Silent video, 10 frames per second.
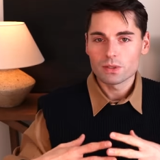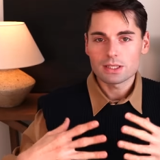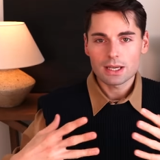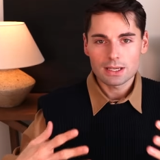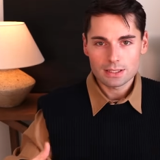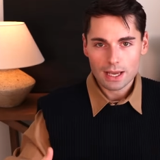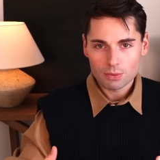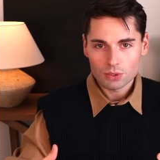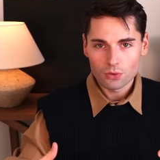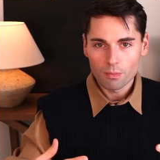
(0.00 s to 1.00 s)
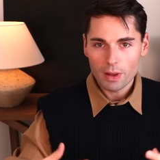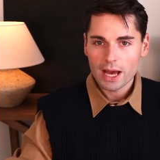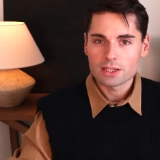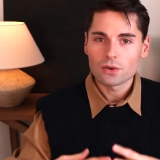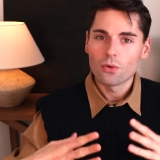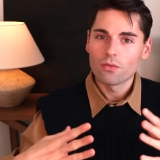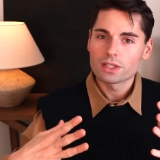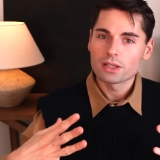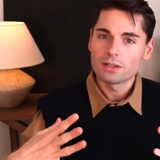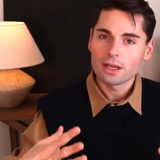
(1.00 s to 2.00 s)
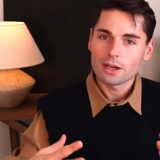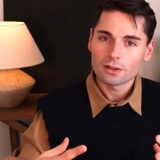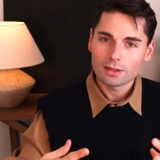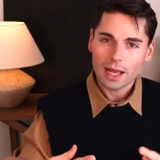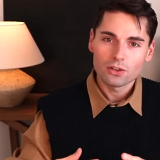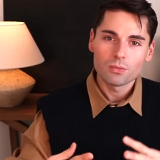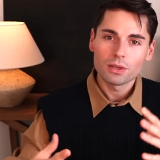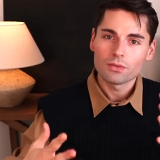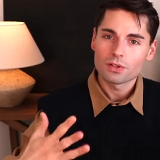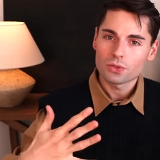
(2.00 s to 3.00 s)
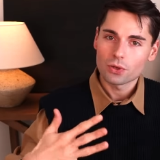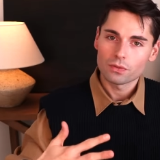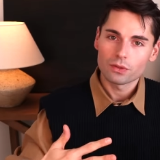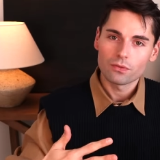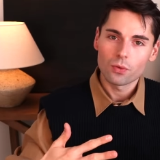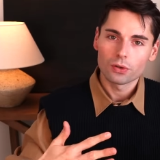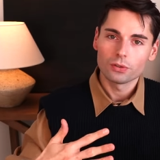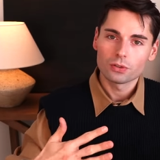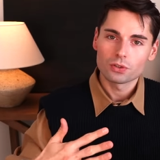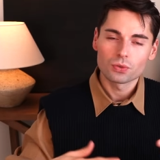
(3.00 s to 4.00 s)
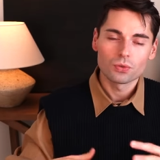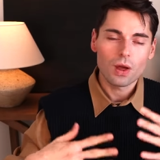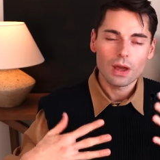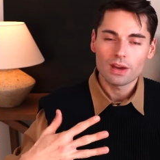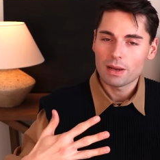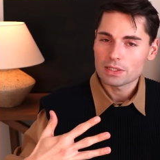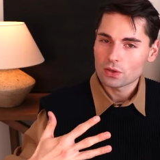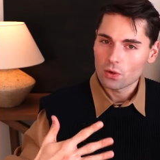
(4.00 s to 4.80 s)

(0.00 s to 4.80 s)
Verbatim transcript: to these exceptional bags, obviously they tend to be reserved for the true Hermes